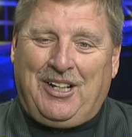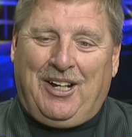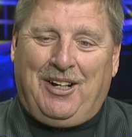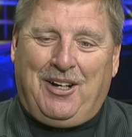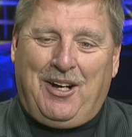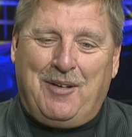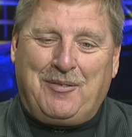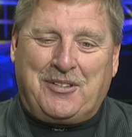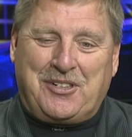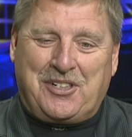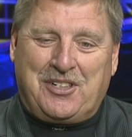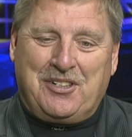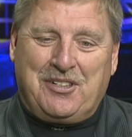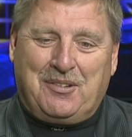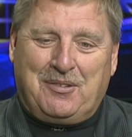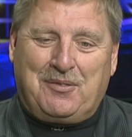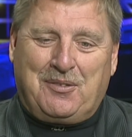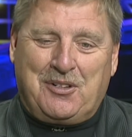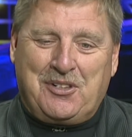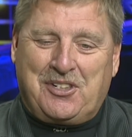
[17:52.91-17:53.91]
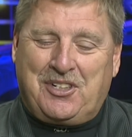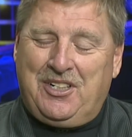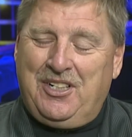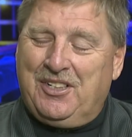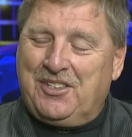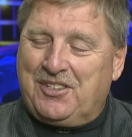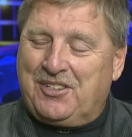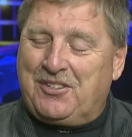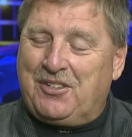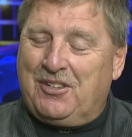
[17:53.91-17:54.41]
obviously the first key
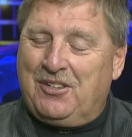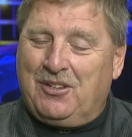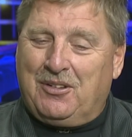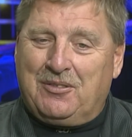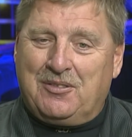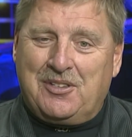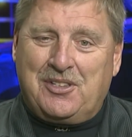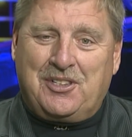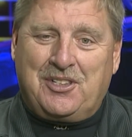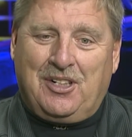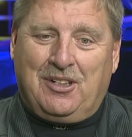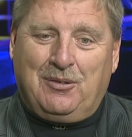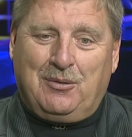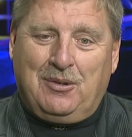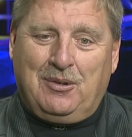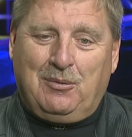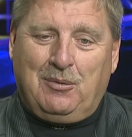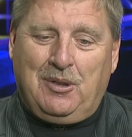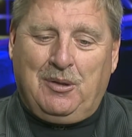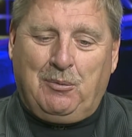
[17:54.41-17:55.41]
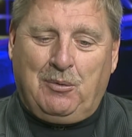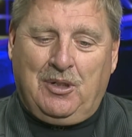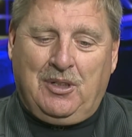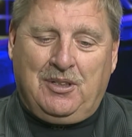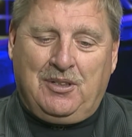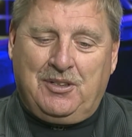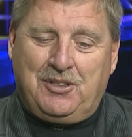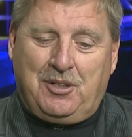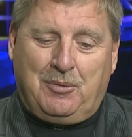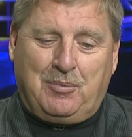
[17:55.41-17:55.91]
is turnovers. So we
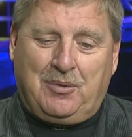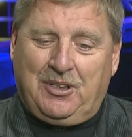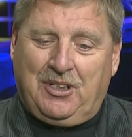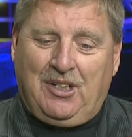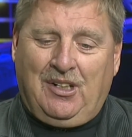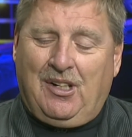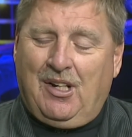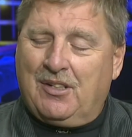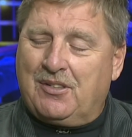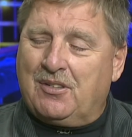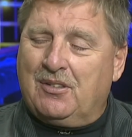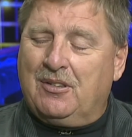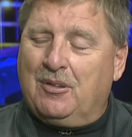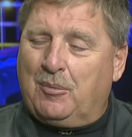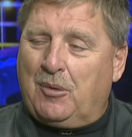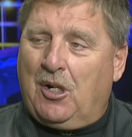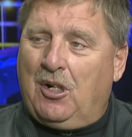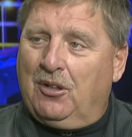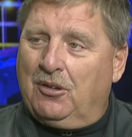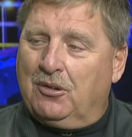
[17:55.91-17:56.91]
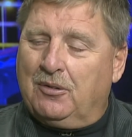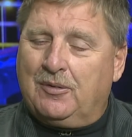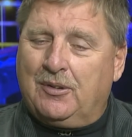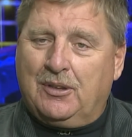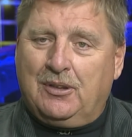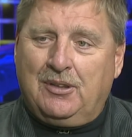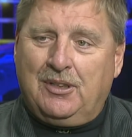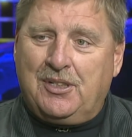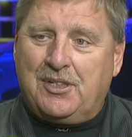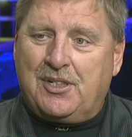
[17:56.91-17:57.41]
simply cannot turn the ball
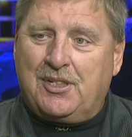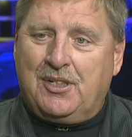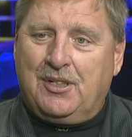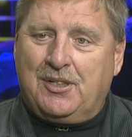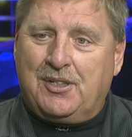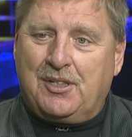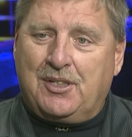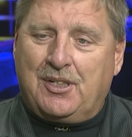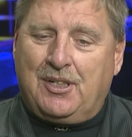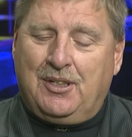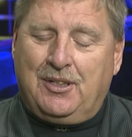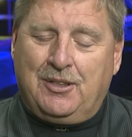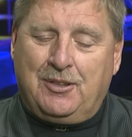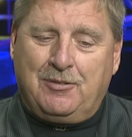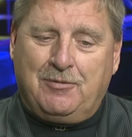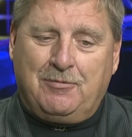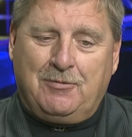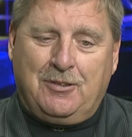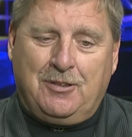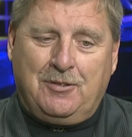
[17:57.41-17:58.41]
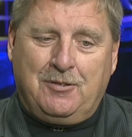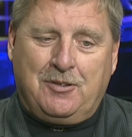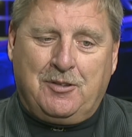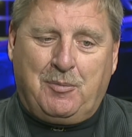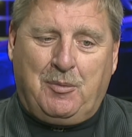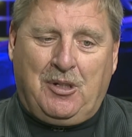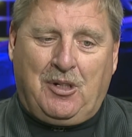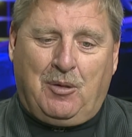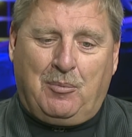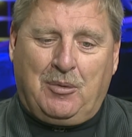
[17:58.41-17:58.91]
over. It's
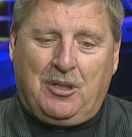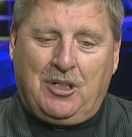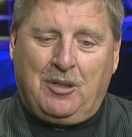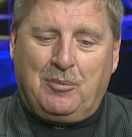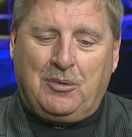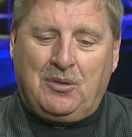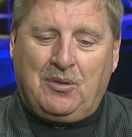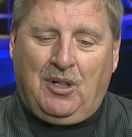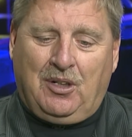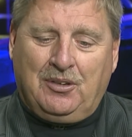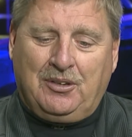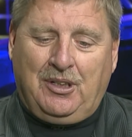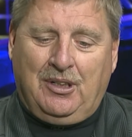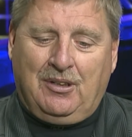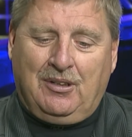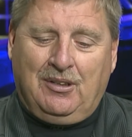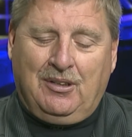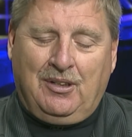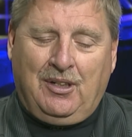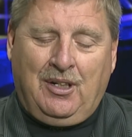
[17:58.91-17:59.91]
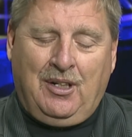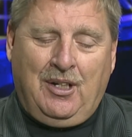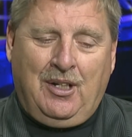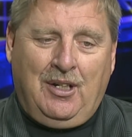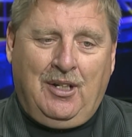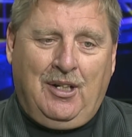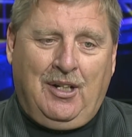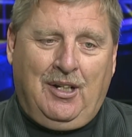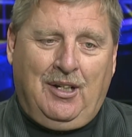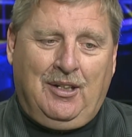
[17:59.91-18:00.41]
been our bugaboo all year,
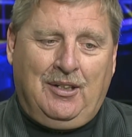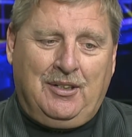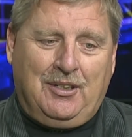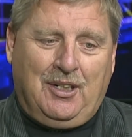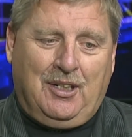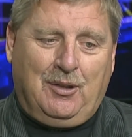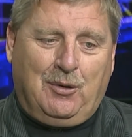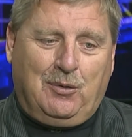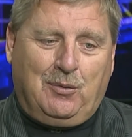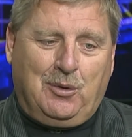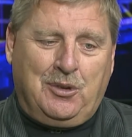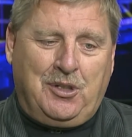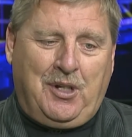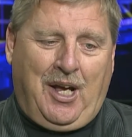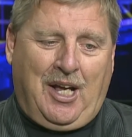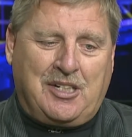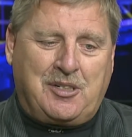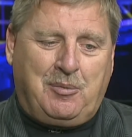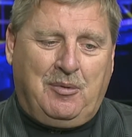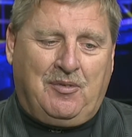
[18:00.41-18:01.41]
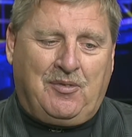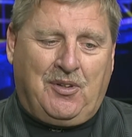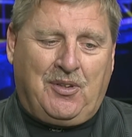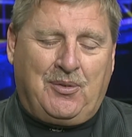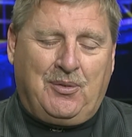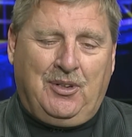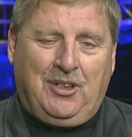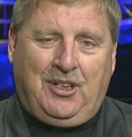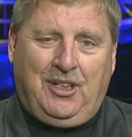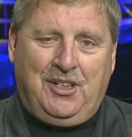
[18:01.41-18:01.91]
and when you asked me for
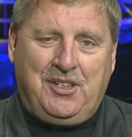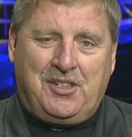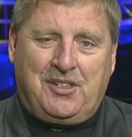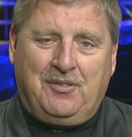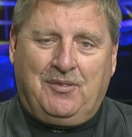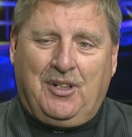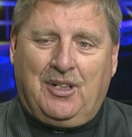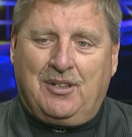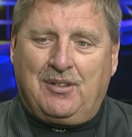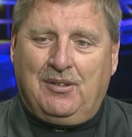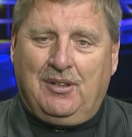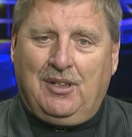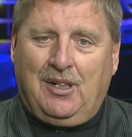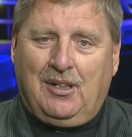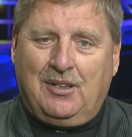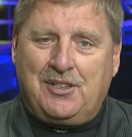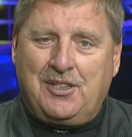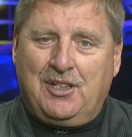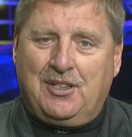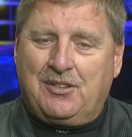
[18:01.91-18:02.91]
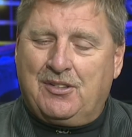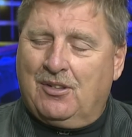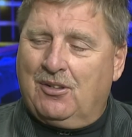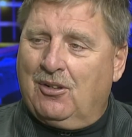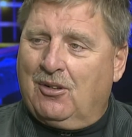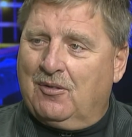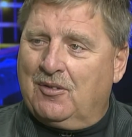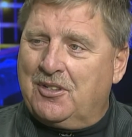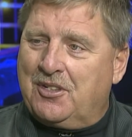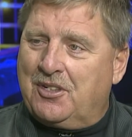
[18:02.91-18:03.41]
3 keys to victory, I said turnovers,